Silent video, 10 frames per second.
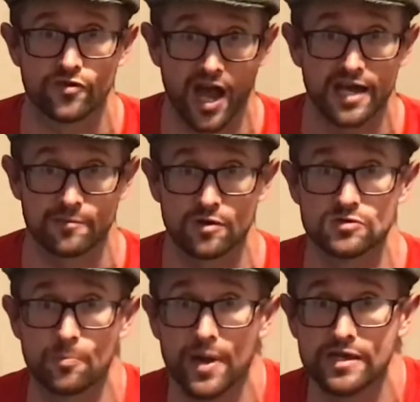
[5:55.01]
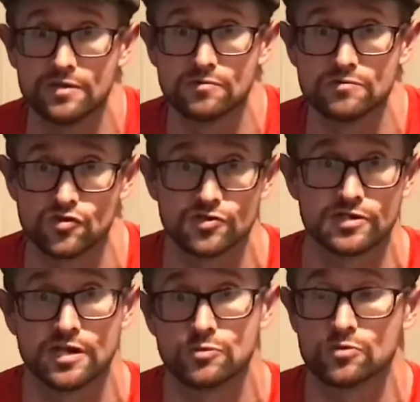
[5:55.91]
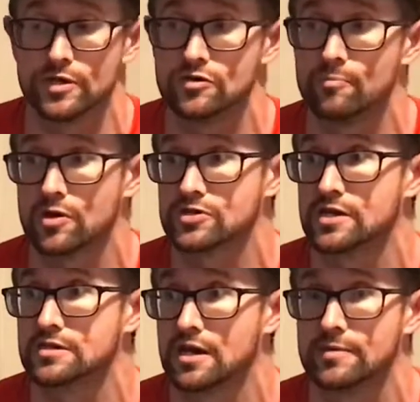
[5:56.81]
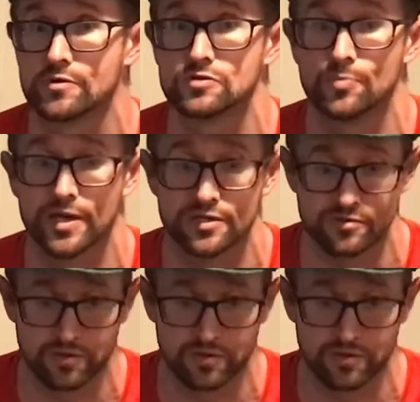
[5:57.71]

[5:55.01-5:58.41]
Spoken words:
I am going to pay you, just the same as the way your boss says, "I'm going to pay you."